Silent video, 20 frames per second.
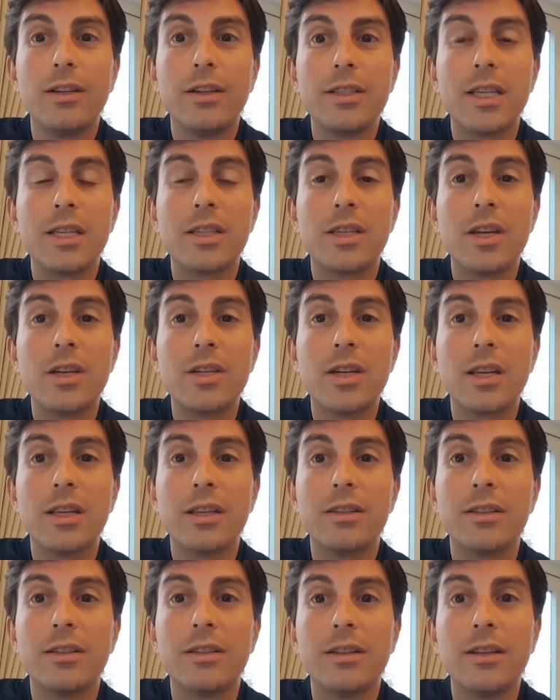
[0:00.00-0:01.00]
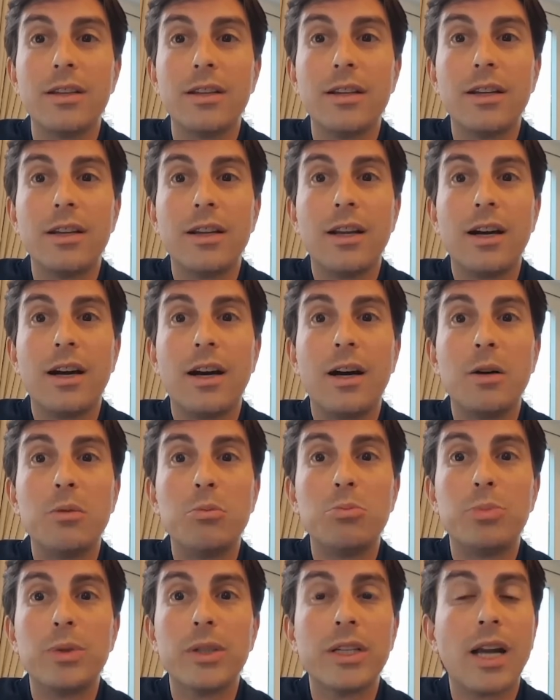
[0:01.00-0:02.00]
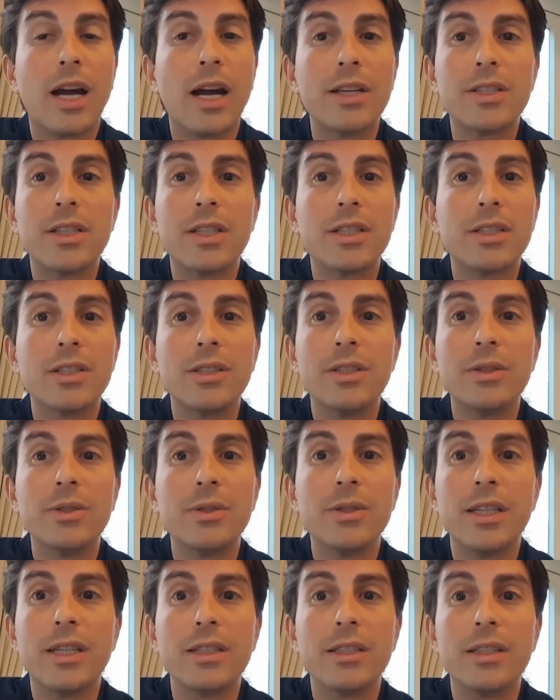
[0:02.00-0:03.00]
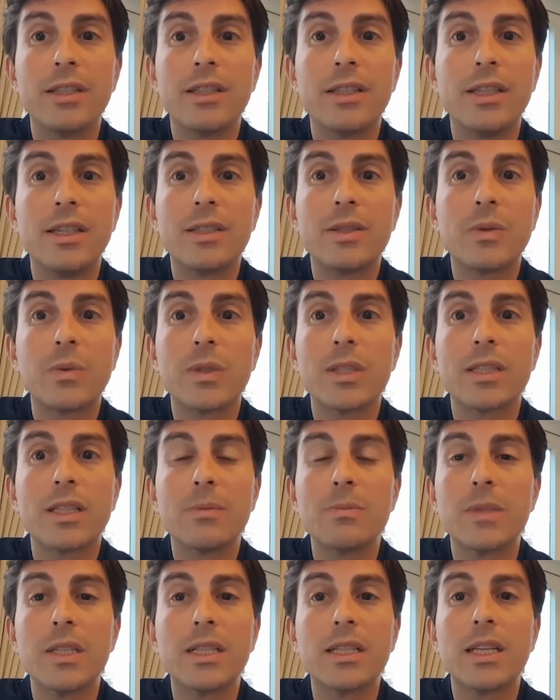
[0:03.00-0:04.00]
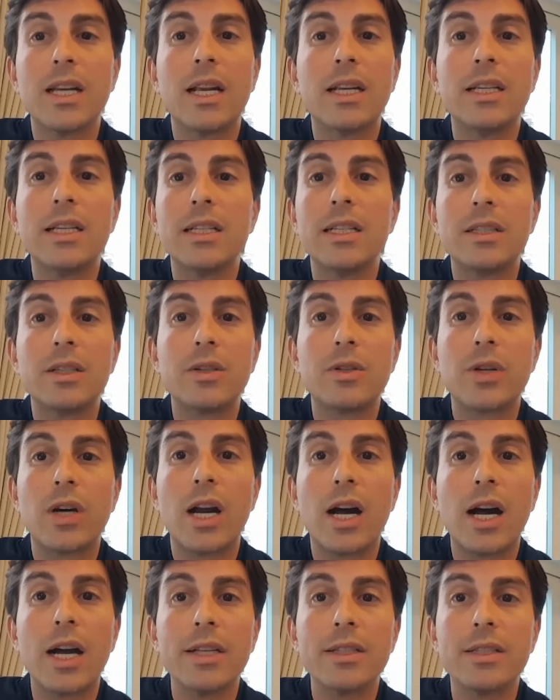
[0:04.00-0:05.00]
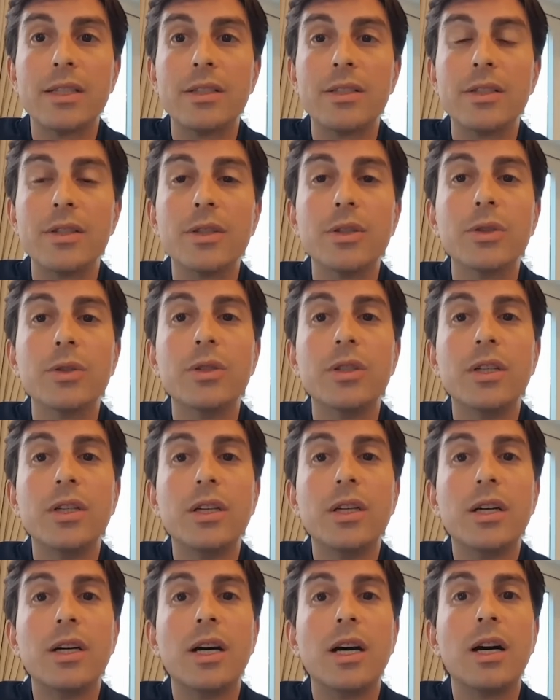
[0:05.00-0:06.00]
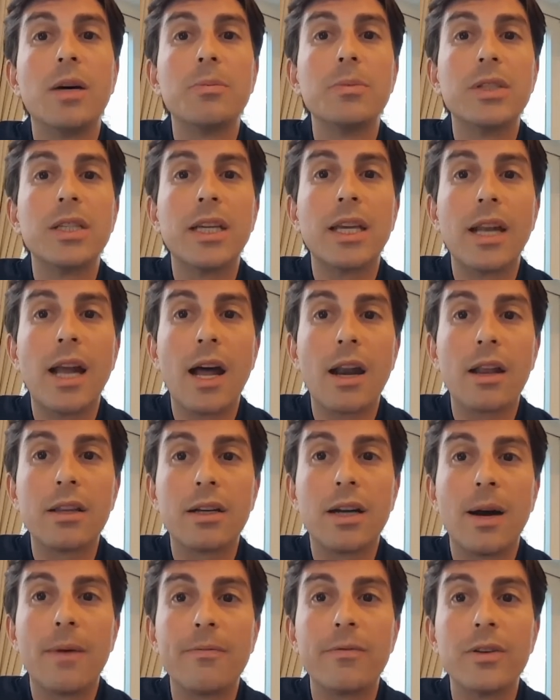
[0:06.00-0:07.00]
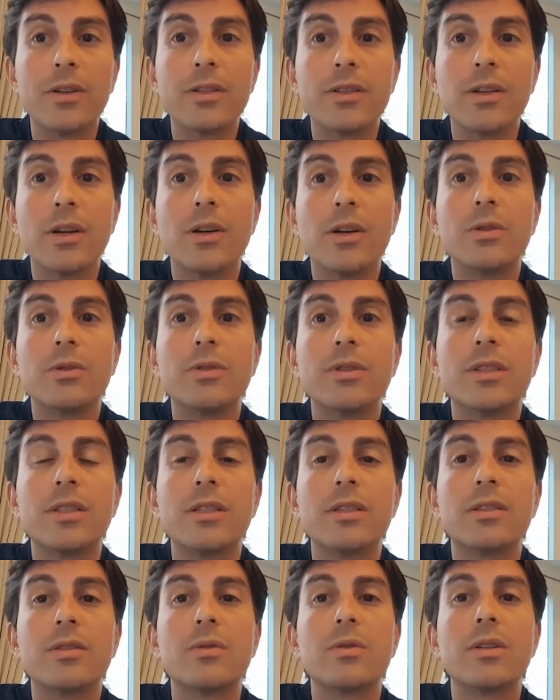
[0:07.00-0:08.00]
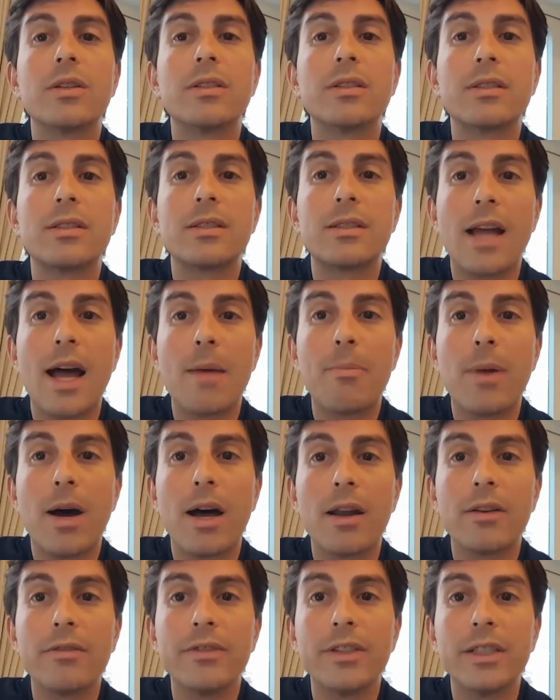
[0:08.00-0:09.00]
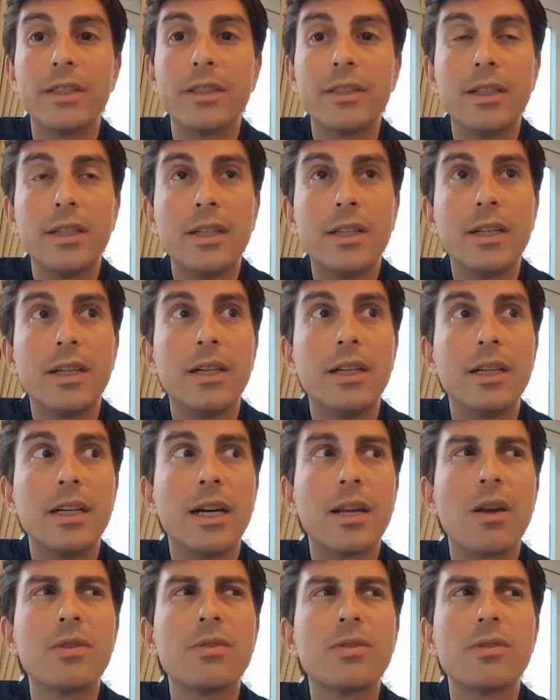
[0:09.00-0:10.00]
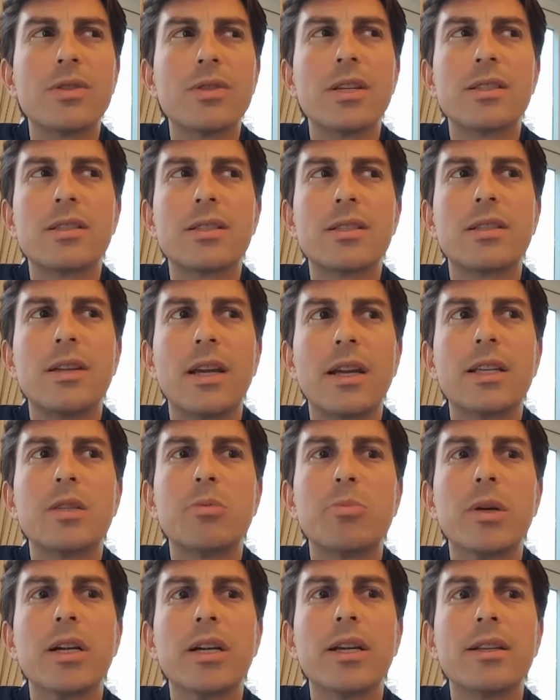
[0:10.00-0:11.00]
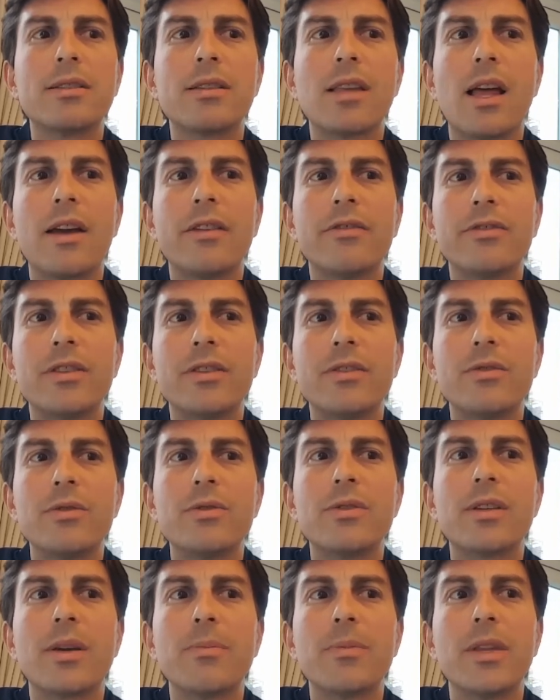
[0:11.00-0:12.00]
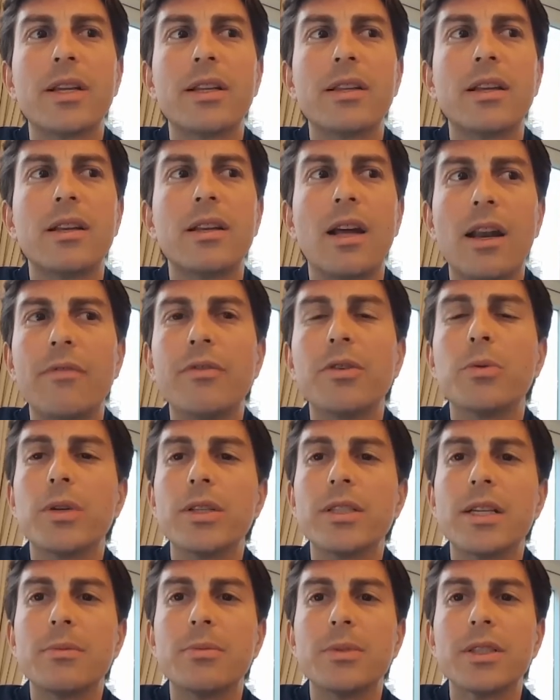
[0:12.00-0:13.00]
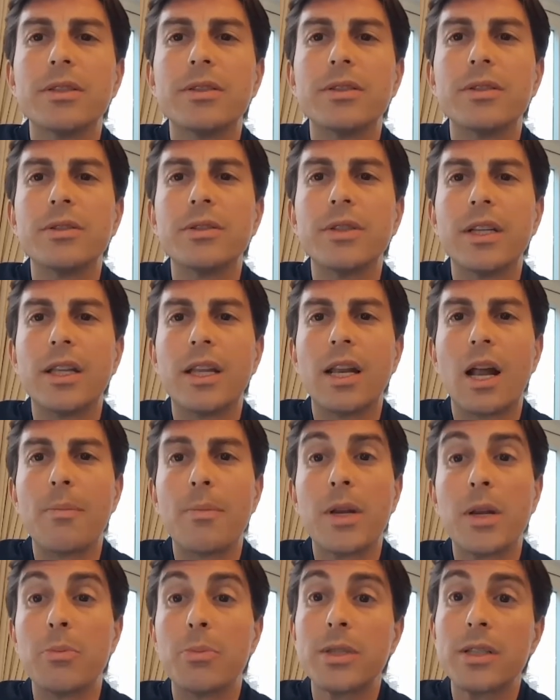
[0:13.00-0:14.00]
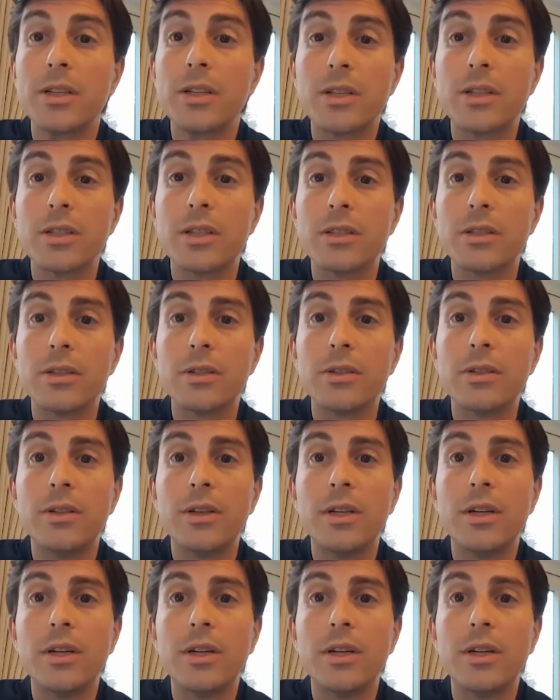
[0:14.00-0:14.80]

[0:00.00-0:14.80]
decision. But I just knew that this was something that I needed to try to do, to get out of the comfort zone, to sort of snap out of it, and also just experience life and do something that not everyone's able to do and that I'm in a position to do.